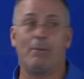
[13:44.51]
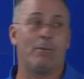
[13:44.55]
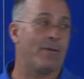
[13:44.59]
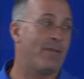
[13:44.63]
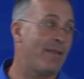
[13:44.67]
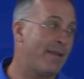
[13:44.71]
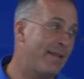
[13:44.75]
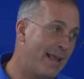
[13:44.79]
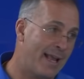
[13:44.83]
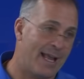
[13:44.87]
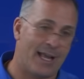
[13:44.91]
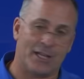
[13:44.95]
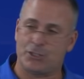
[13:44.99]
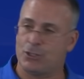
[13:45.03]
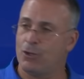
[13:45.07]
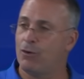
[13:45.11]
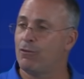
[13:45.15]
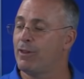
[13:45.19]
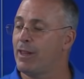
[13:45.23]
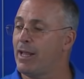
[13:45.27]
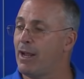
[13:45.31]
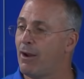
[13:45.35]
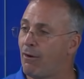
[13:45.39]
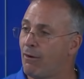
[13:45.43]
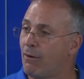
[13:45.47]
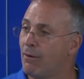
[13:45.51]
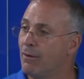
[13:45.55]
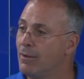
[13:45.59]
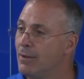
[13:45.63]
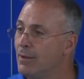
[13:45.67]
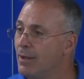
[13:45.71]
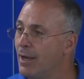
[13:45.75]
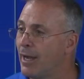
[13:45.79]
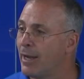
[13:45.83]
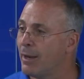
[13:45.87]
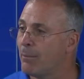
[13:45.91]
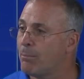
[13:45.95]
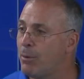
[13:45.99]
Well, then they got you over there
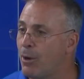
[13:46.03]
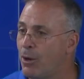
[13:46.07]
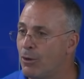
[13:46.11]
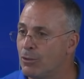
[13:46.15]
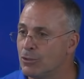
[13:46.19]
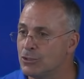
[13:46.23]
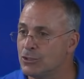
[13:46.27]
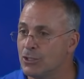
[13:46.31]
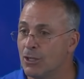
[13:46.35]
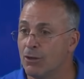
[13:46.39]
on a post.